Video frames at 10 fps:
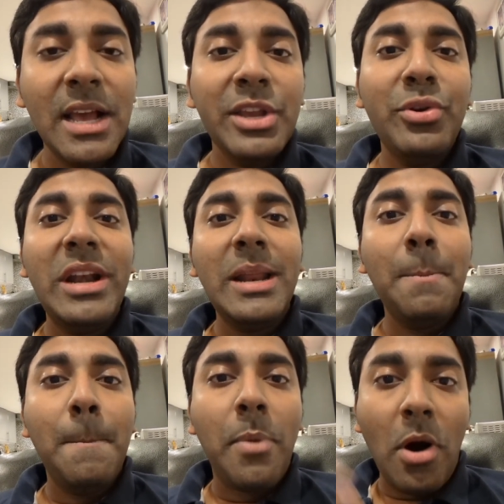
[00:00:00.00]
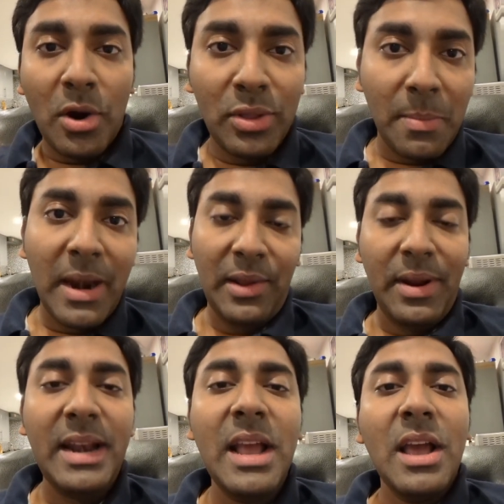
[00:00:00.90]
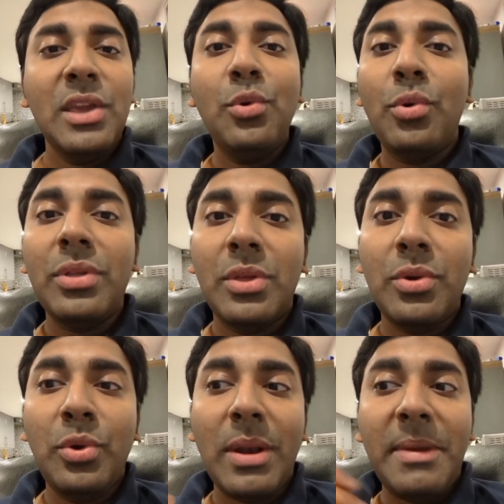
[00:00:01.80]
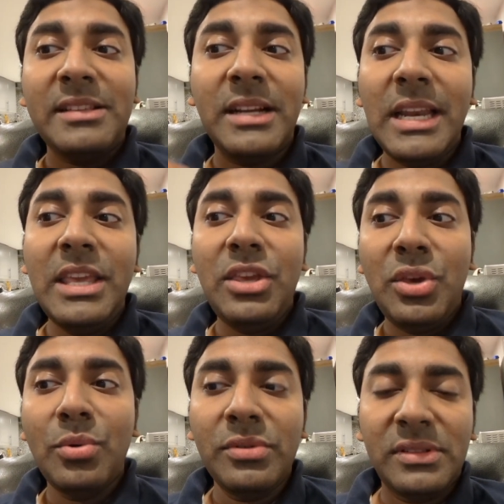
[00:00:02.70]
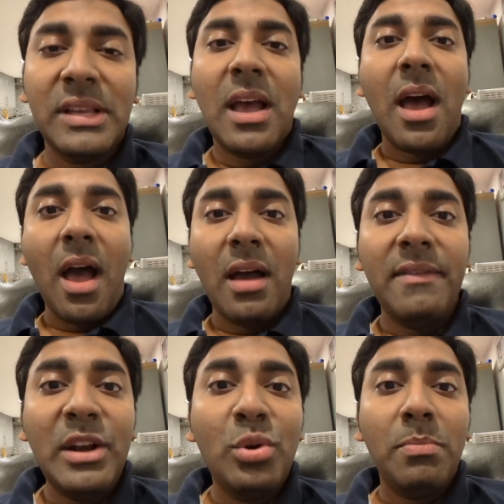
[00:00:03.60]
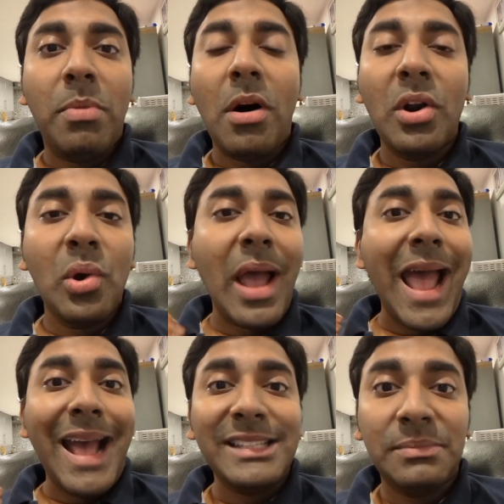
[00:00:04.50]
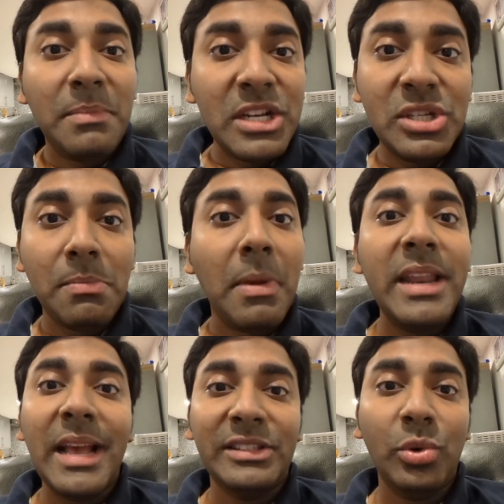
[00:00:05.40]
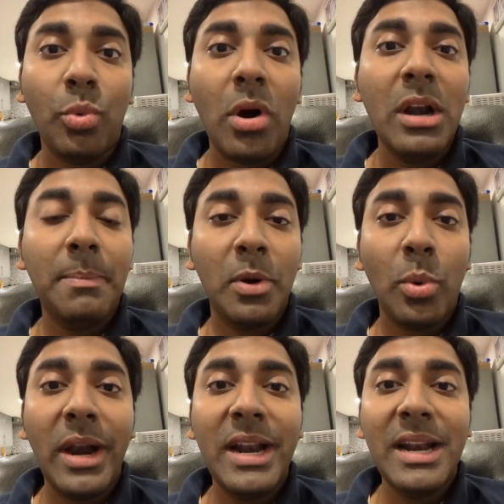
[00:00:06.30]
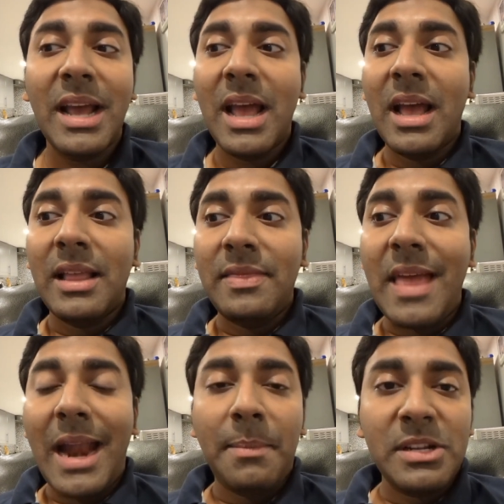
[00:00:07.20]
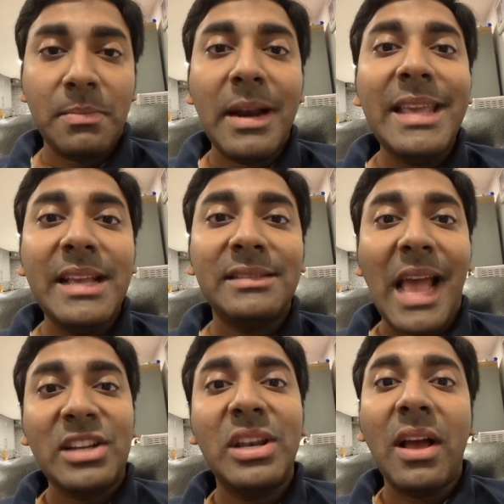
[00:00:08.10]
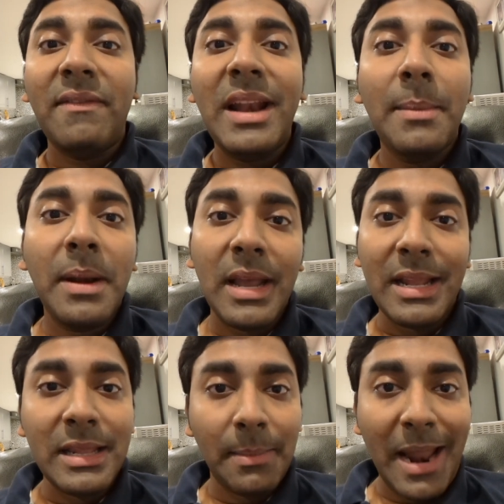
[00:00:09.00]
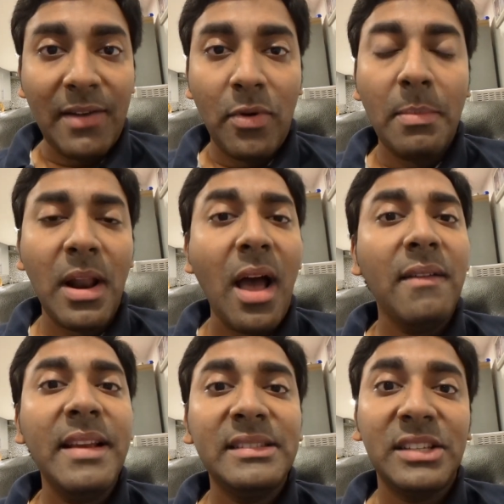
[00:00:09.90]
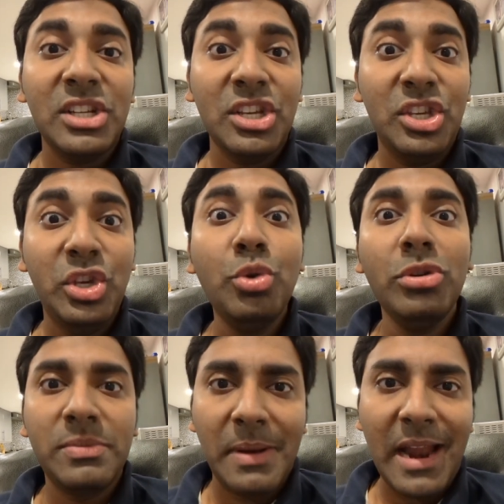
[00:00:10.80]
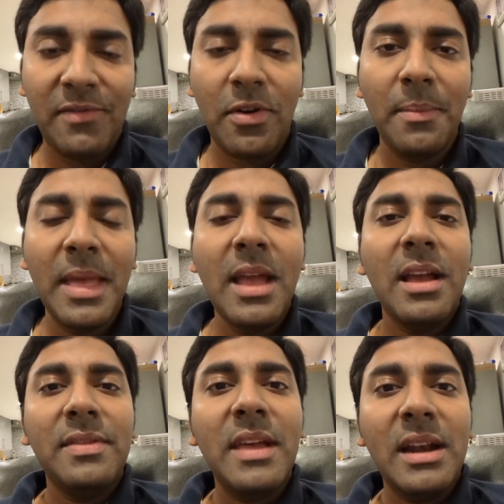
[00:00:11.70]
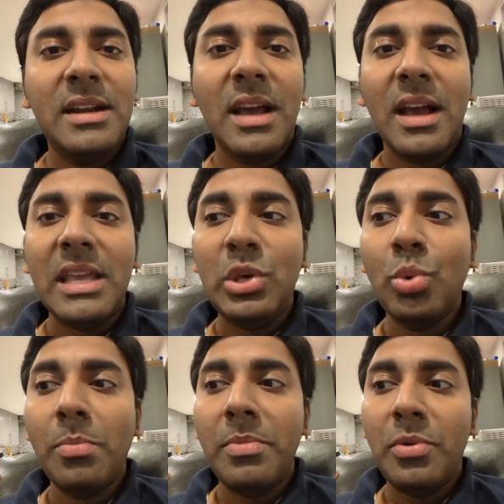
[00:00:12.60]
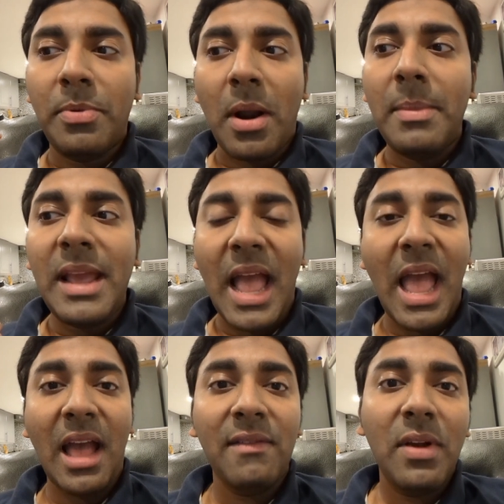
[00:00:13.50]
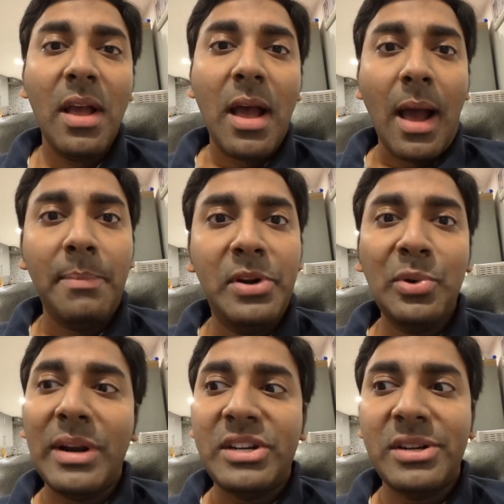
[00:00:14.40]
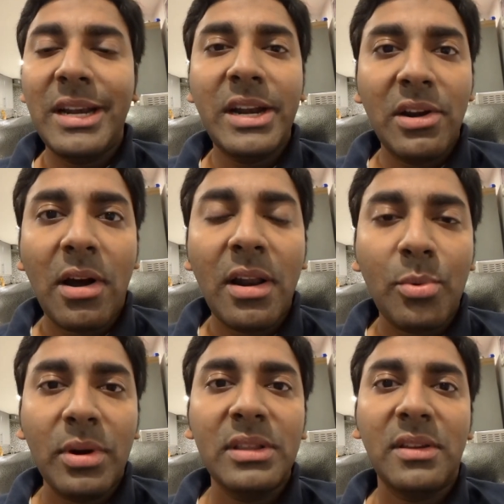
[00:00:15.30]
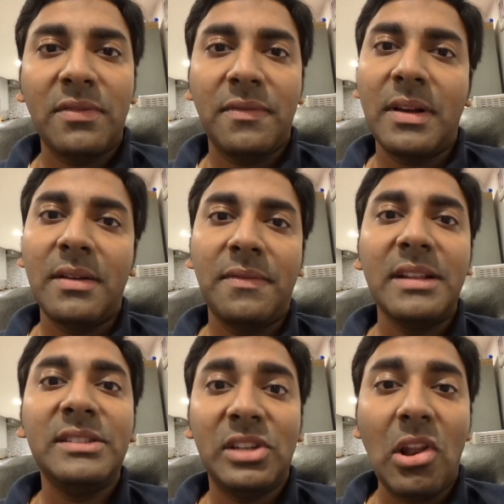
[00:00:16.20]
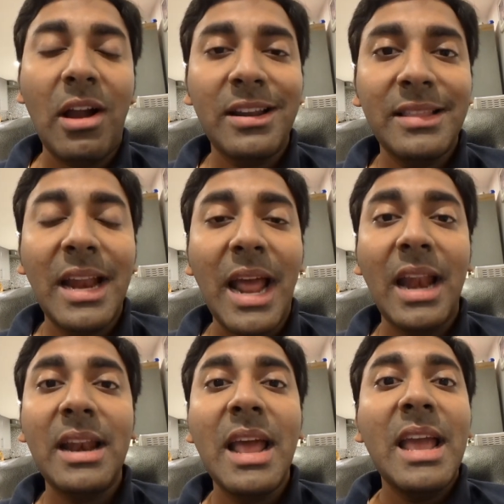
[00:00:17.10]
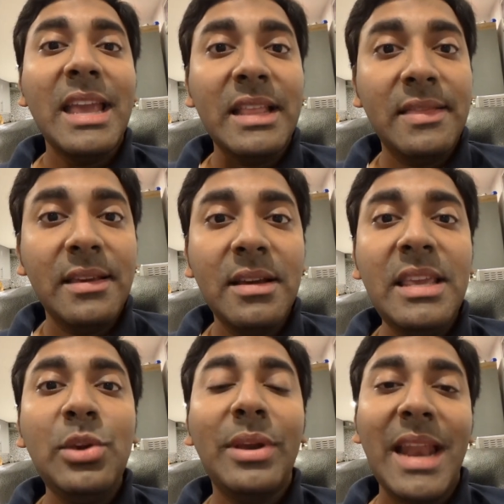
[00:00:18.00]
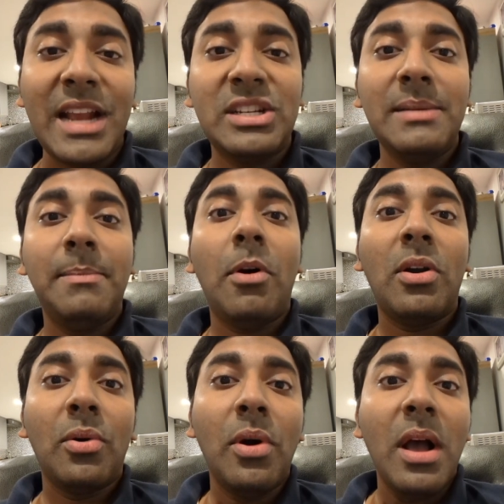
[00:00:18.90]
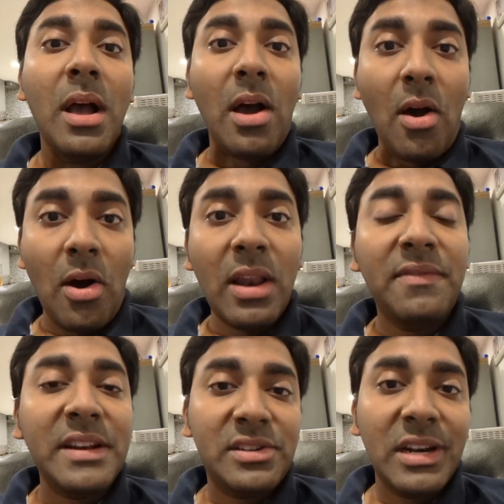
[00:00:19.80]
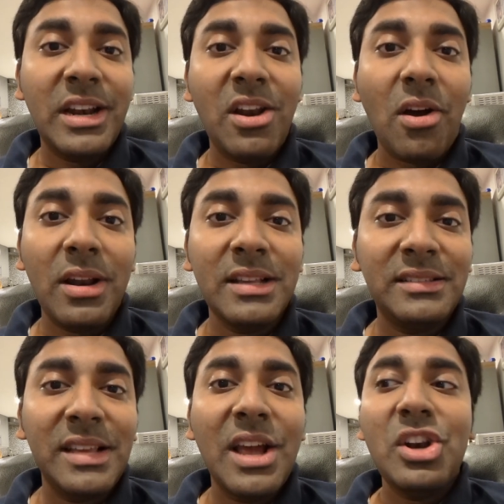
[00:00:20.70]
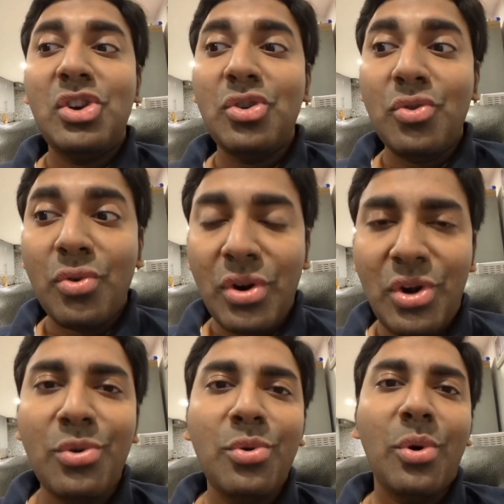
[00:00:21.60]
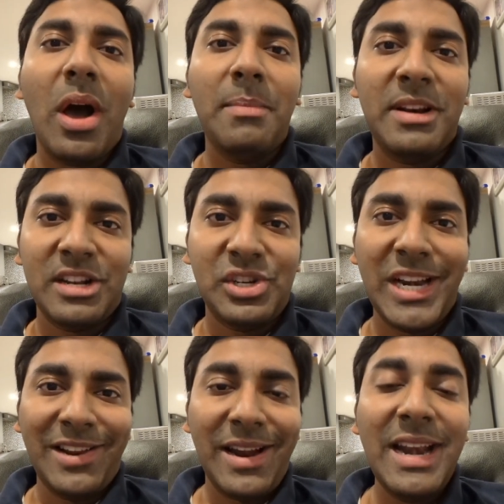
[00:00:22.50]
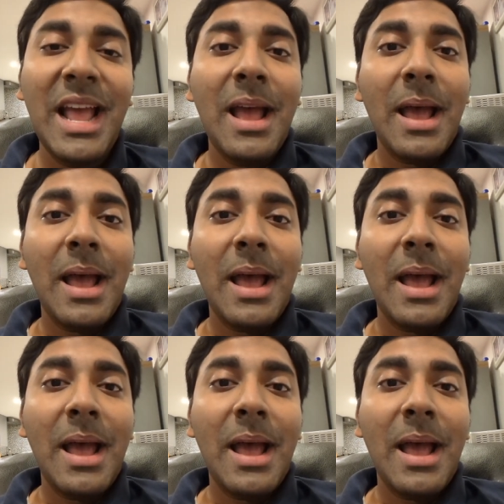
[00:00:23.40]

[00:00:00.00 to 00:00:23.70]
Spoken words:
You need to borrow the money, right? You can basically use Aave to borrow as much money as you want, provided that much money is actually available in the platform. And Aave is such a huge platform that you probably have up to $1 trillion worth of funds locked in that. And in theory, you can actually borrow all of the $1 trillion to do arbitrage trading, right?